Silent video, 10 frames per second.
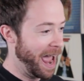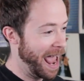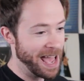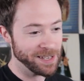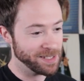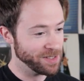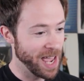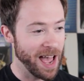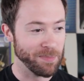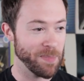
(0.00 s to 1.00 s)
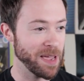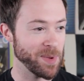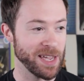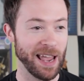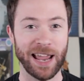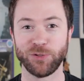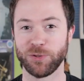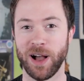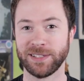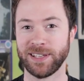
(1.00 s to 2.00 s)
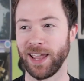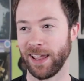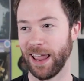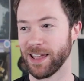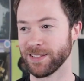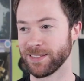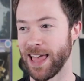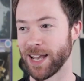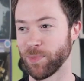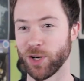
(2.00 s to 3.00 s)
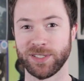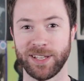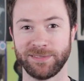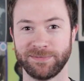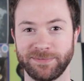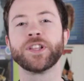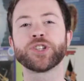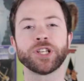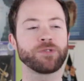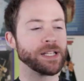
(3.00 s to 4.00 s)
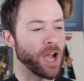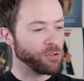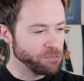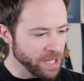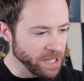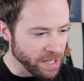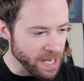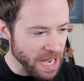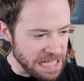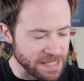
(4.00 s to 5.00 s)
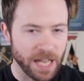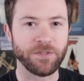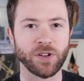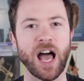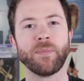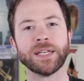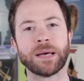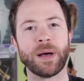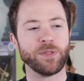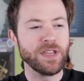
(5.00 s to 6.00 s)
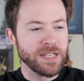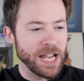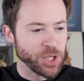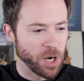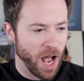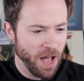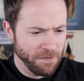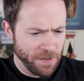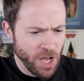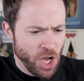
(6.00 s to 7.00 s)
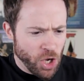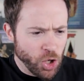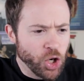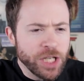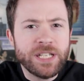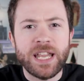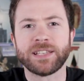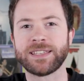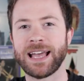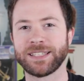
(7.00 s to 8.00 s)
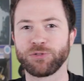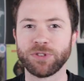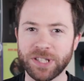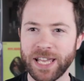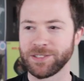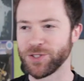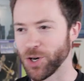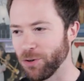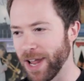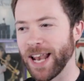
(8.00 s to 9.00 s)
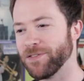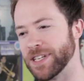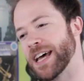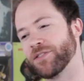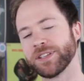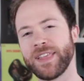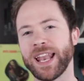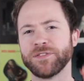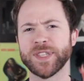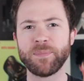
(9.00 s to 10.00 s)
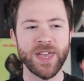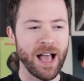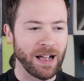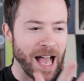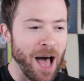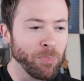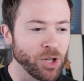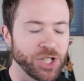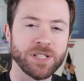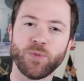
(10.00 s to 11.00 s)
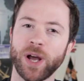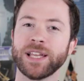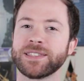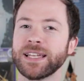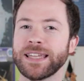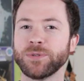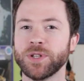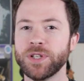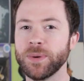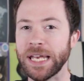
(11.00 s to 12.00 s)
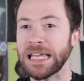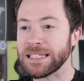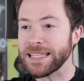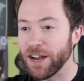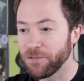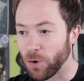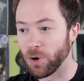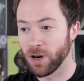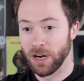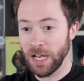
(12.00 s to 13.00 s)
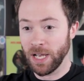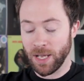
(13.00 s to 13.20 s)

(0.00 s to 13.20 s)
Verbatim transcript: And yeah, maybe Andrew Hussie is that Flishlish writes a really insightful comment about the nature of goodness as it relates to creative endeavors, and that if something accomplishes what it sets out to do, it is therefore,